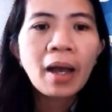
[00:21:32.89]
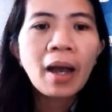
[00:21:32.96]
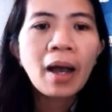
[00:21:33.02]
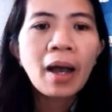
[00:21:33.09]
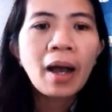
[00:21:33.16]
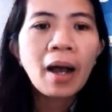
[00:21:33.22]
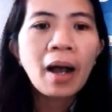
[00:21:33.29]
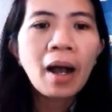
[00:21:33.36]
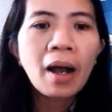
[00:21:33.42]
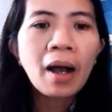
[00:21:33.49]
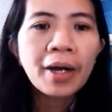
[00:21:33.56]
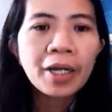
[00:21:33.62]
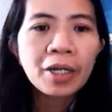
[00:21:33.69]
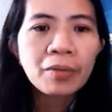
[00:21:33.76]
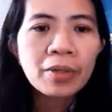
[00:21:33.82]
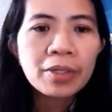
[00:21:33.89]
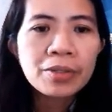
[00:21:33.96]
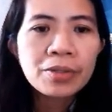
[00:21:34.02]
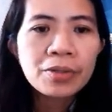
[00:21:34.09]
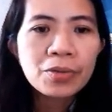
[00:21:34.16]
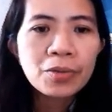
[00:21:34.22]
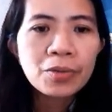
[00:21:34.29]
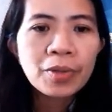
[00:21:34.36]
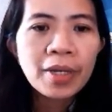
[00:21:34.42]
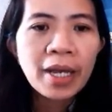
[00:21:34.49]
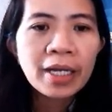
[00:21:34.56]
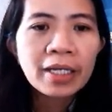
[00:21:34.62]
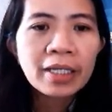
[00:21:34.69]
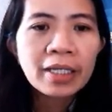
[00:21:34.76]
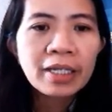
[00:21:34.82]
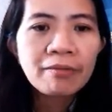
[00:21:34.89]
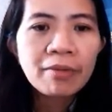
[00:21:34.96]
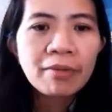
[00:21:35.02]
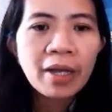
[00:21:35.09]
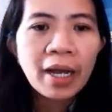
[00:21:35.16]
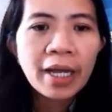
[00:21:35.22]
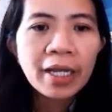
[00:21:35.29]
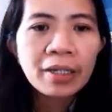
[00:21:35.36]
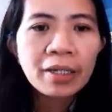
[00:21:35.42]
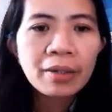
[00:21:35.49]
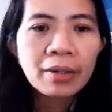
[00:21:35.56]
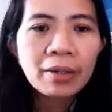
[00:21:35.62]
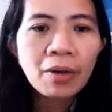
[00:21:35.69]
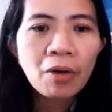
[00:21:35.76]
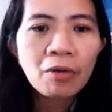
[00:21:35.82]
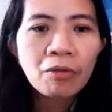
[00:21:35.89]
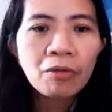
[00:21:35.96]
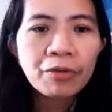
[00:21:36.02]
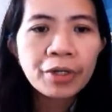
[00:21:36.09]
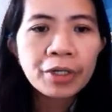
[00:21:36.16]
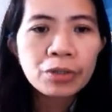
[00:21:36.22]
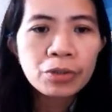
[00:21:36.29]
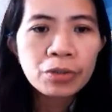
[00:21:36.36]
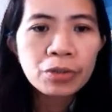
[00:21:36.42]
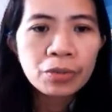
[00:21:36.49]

r equals to negative 9 over 2.